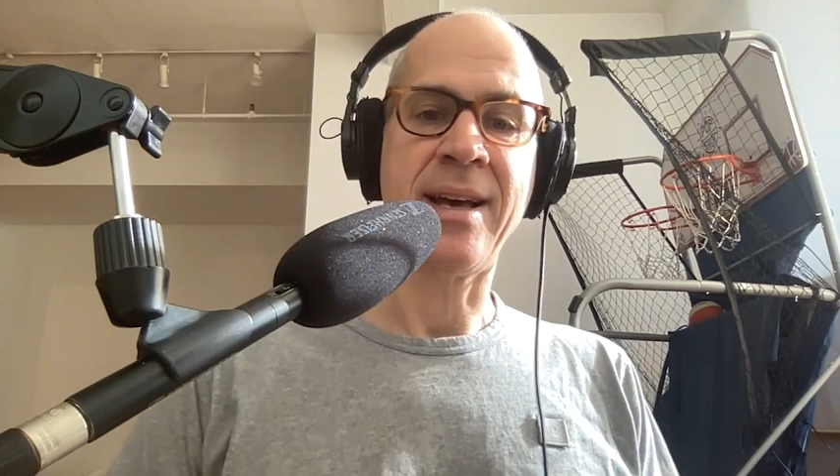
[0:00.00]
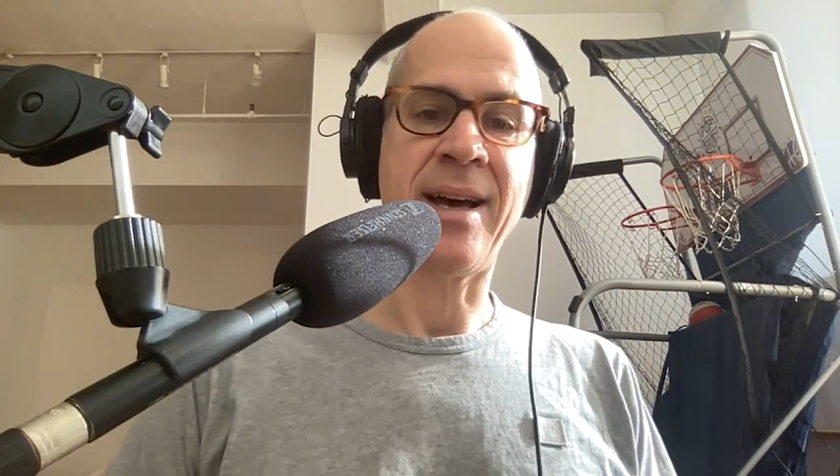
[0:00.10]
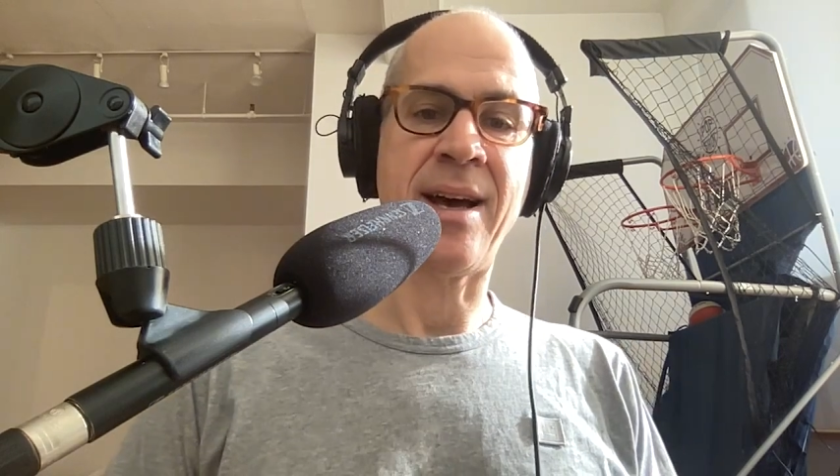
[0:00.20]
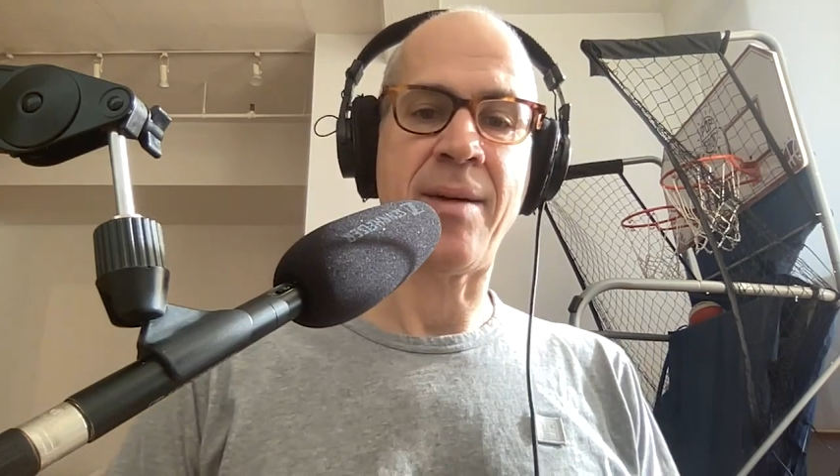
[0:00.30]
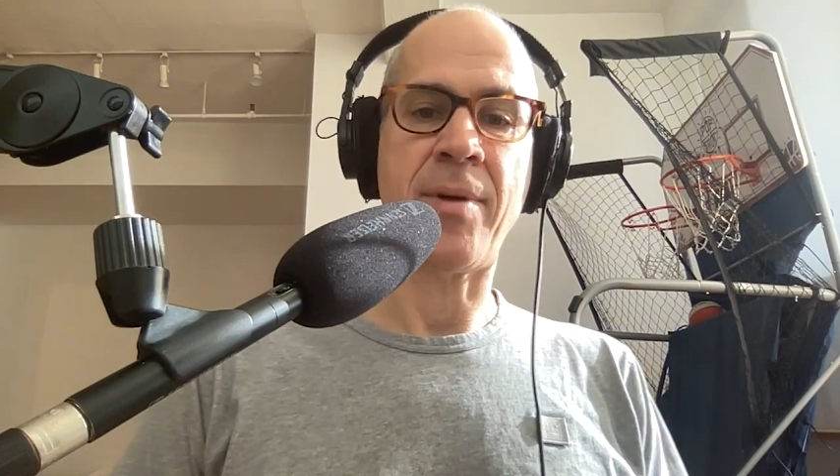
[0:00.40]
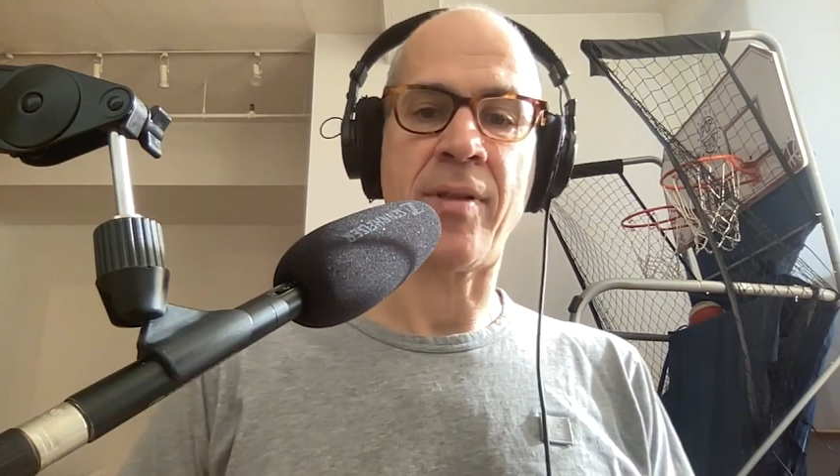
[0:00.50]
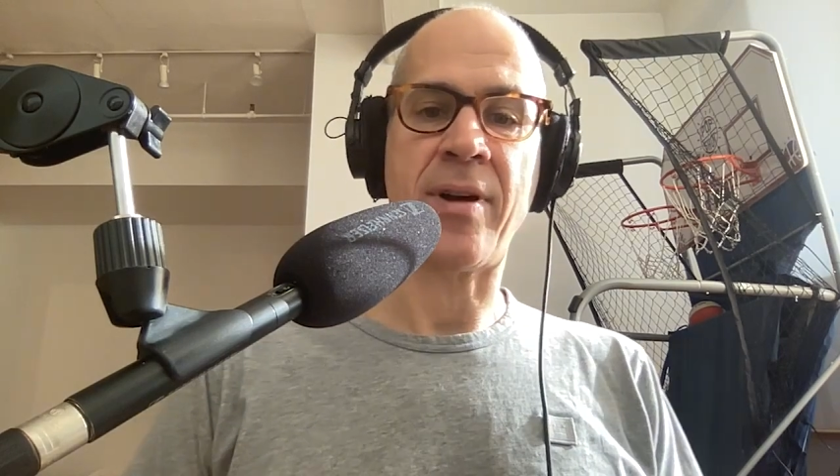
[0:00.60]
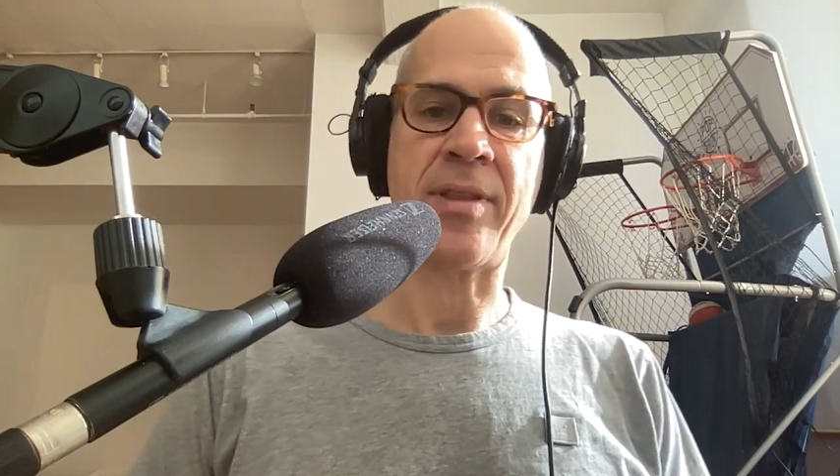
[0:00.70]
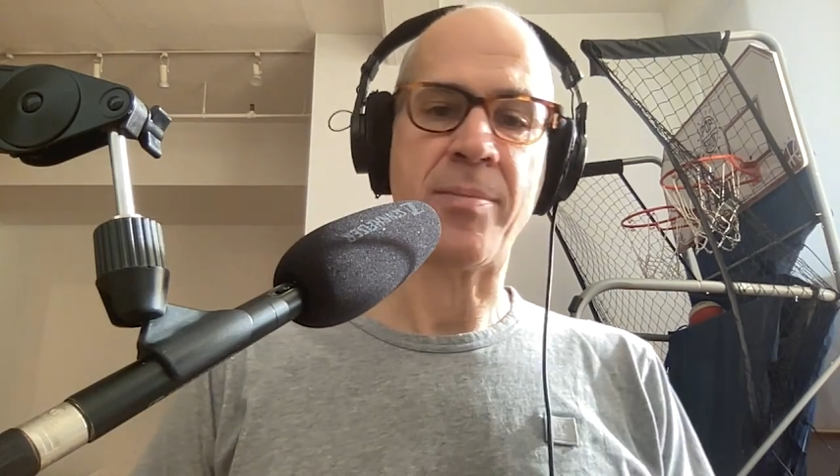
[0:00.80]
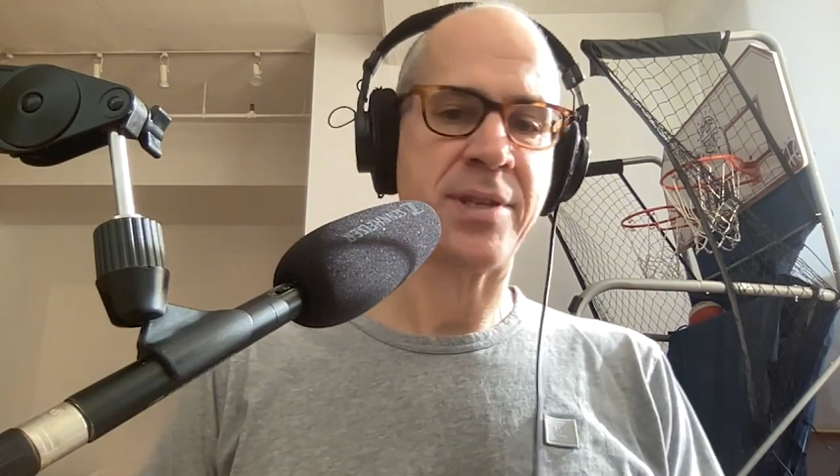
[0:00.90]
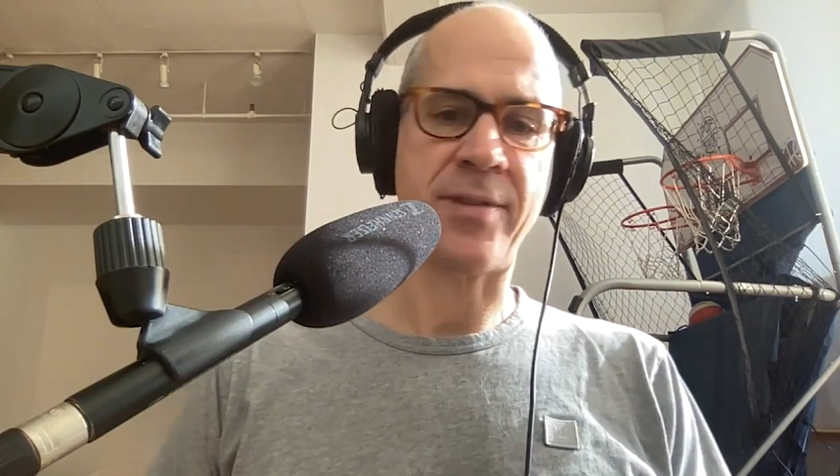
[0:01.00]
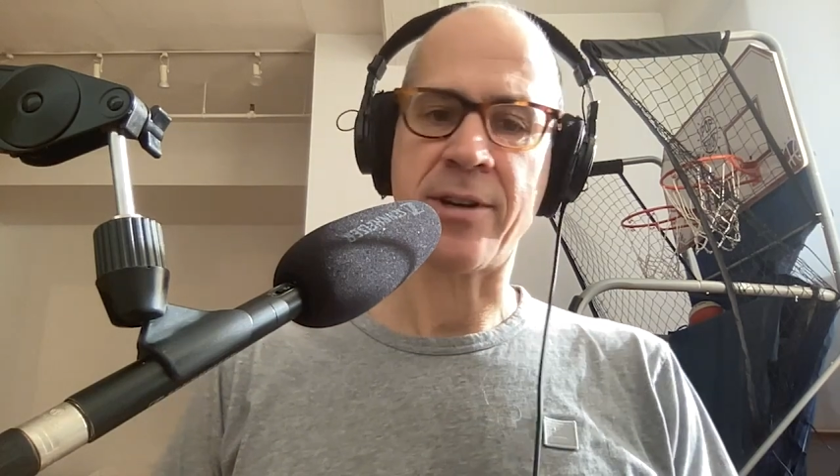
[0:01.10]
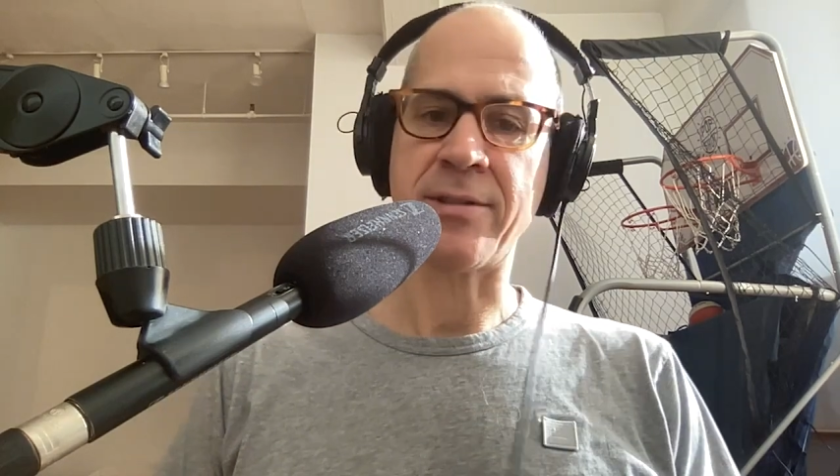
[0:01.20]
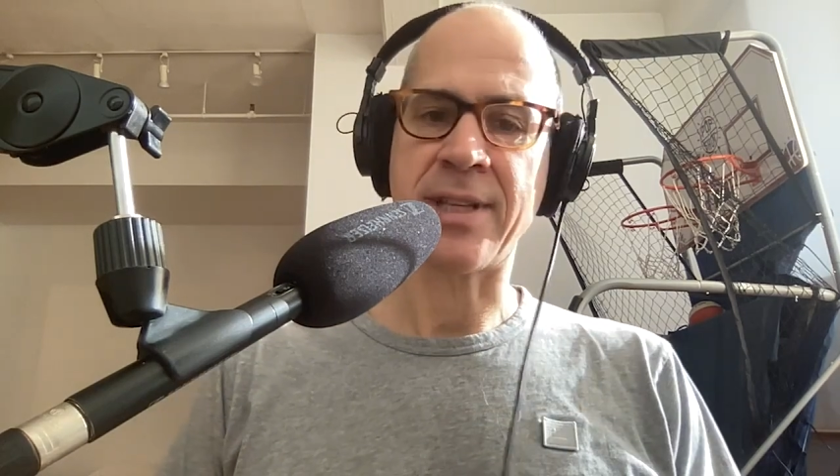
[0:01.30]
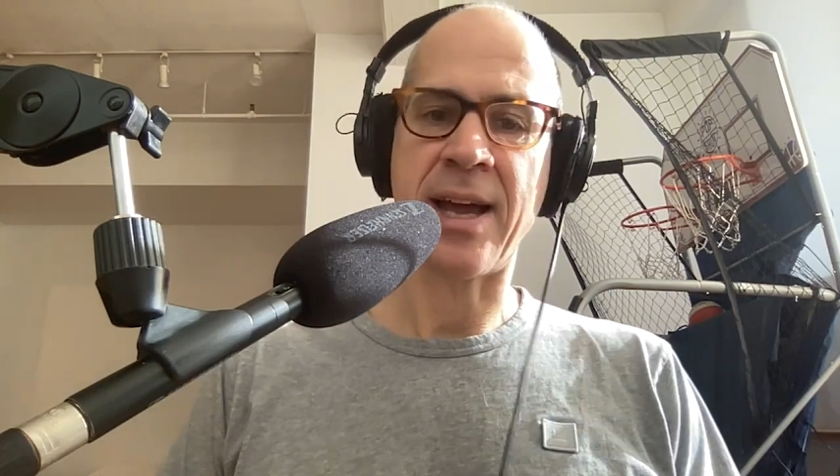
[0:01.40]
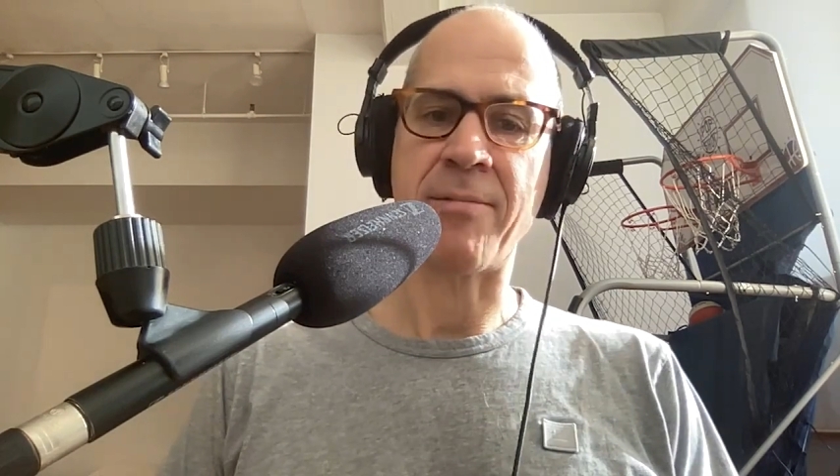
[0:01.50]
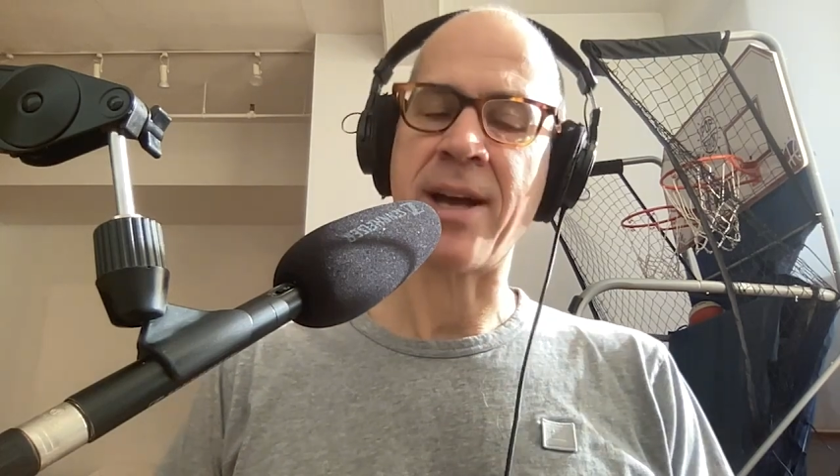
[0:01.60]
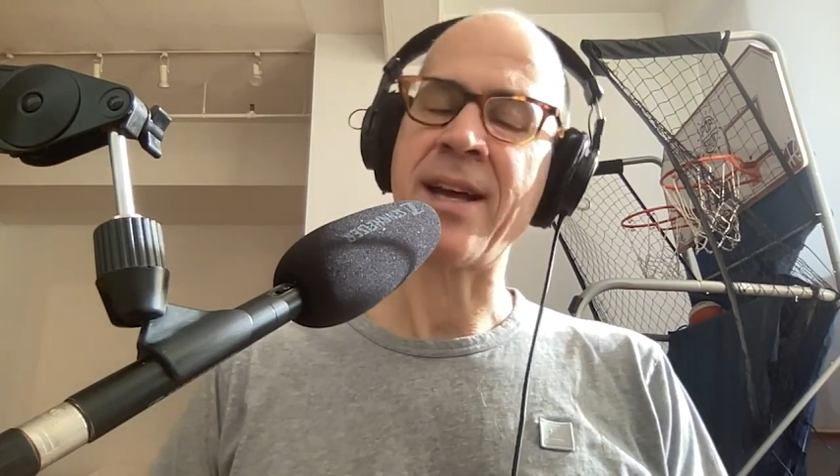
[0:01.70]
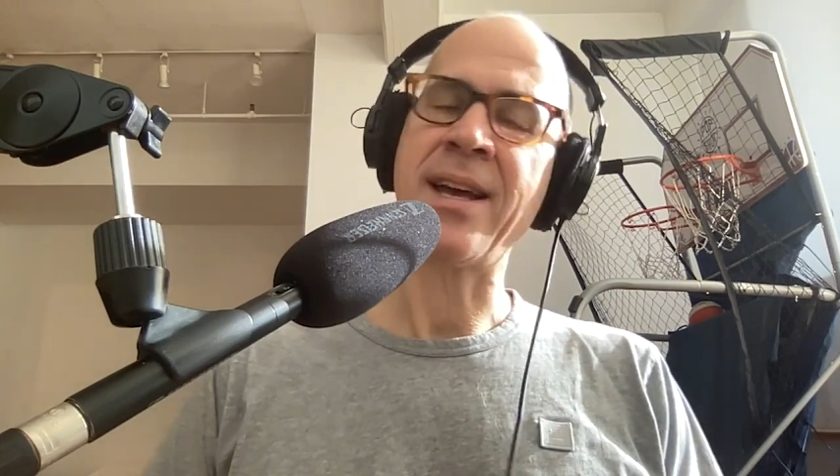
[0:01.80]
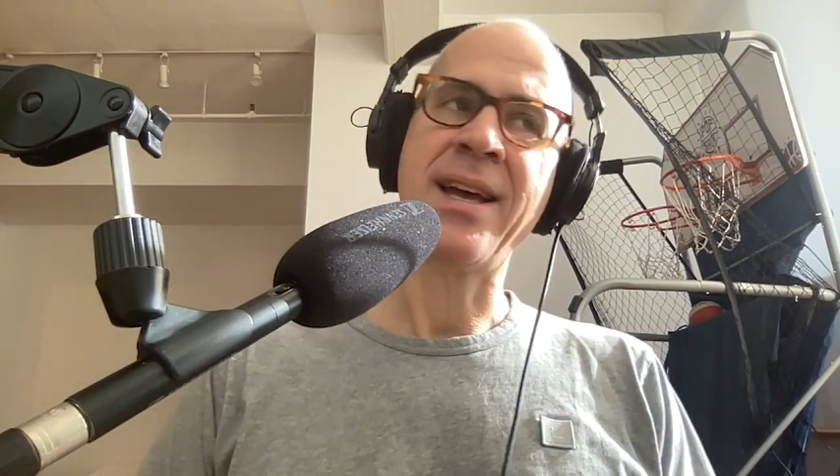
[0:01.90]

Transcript: along the Pacific Coast Highway.